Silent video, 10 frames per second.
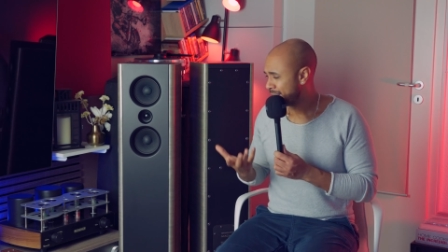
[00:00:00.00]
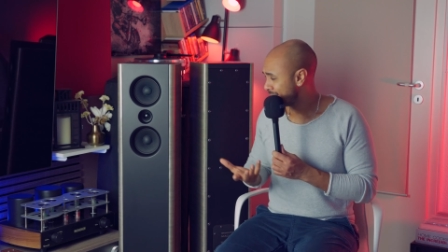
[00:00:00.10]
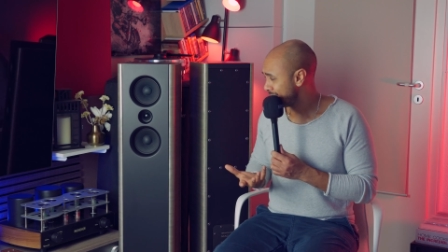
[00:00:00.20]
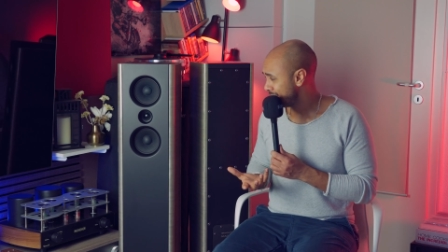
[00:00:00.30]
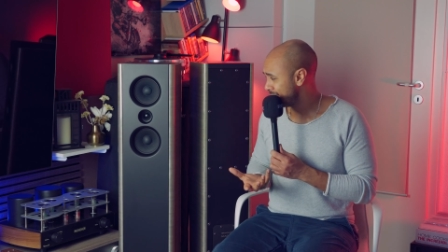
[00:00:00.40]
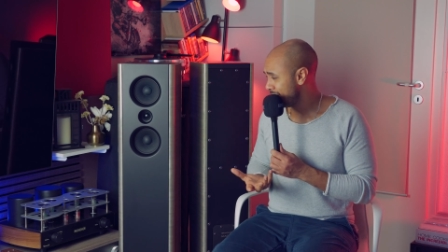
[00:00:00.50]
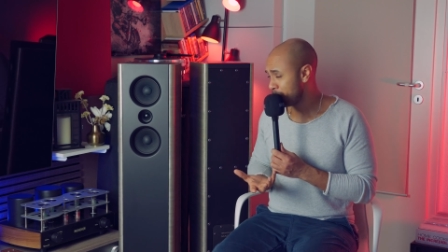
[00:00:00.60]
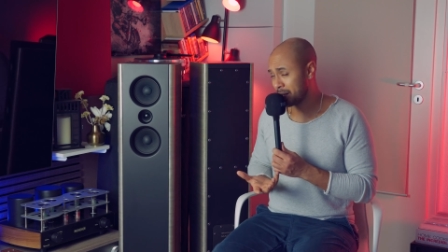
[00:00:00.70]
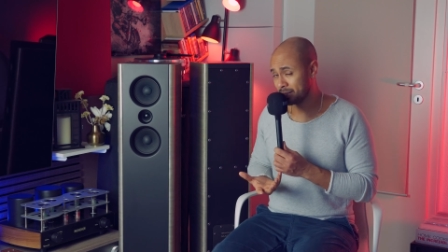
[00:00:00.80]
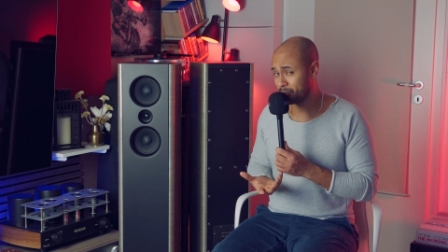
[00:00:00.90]

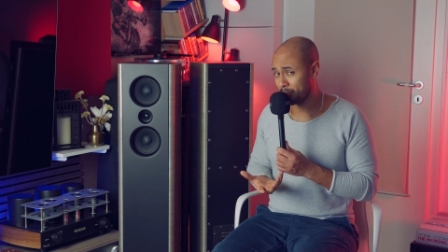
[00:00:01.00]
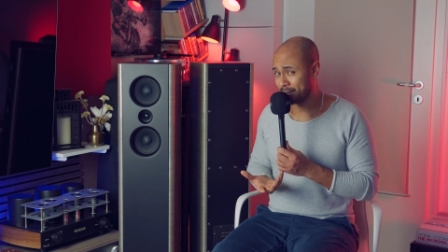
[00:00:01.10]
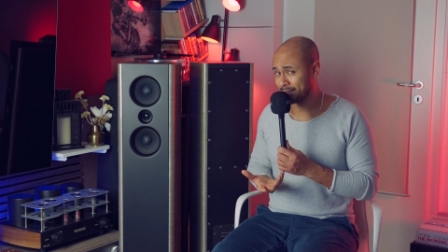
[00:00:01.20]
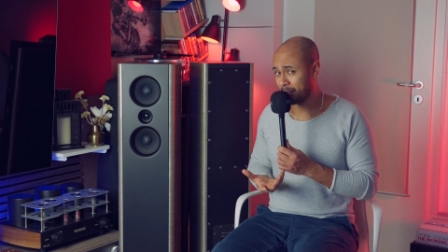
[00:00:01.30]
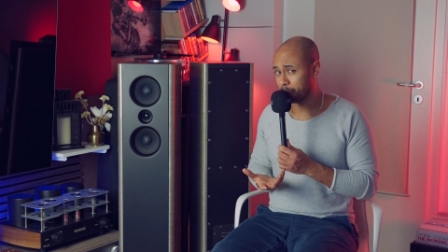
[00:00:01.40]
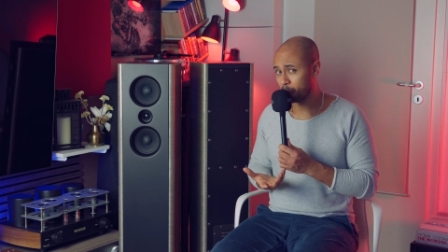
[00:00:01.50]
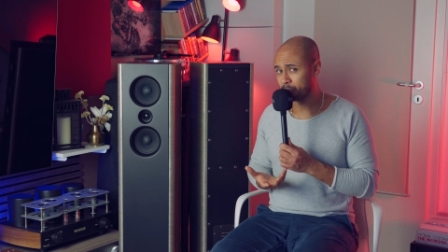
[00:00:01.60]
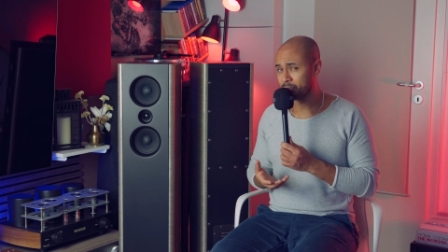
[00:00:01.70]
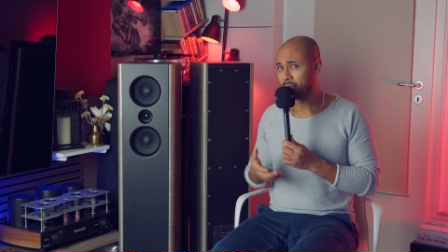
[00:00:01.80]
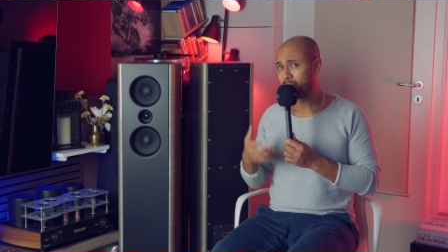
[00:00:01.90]
cymbals for
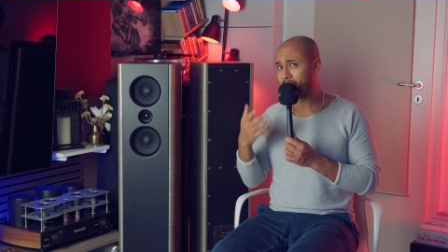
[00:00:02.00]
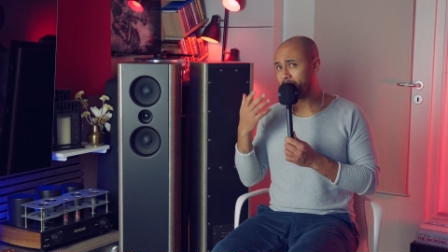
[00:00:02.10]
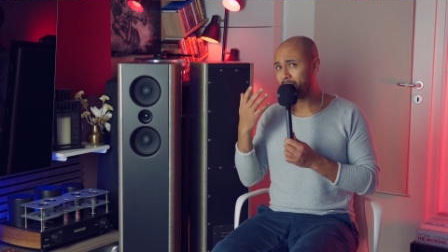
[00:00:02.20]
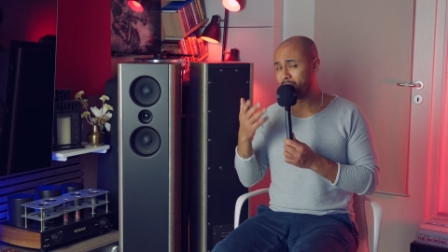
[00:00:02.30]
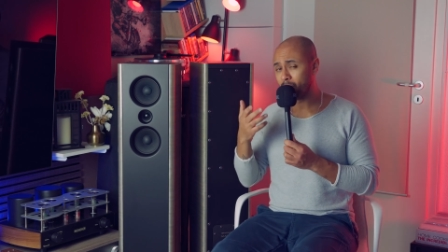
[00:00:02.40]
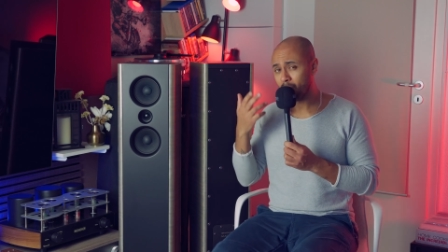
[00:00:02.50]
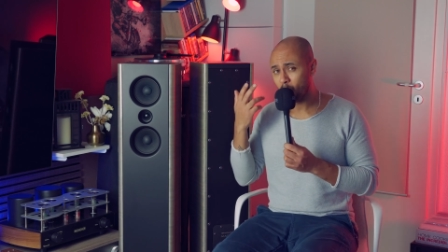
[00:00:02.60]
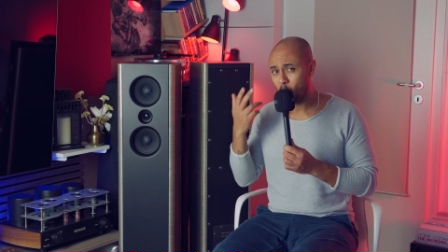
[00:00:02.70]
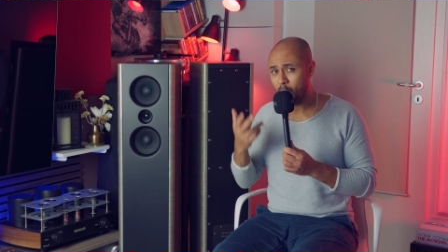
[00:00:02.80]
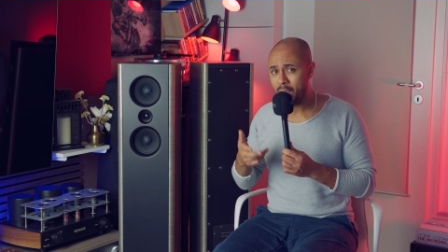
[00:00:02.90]
examples that
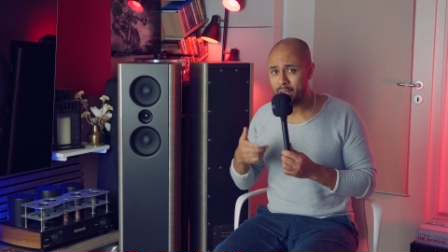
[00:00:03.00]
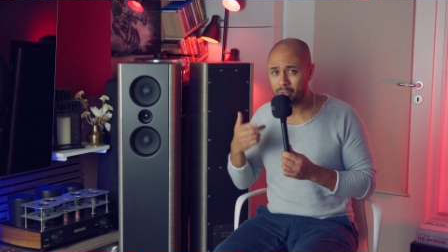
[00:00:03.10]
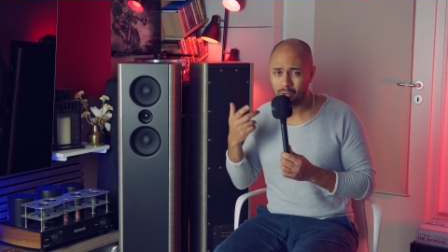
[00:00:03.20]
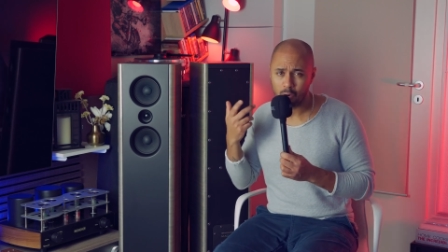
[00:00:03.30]
were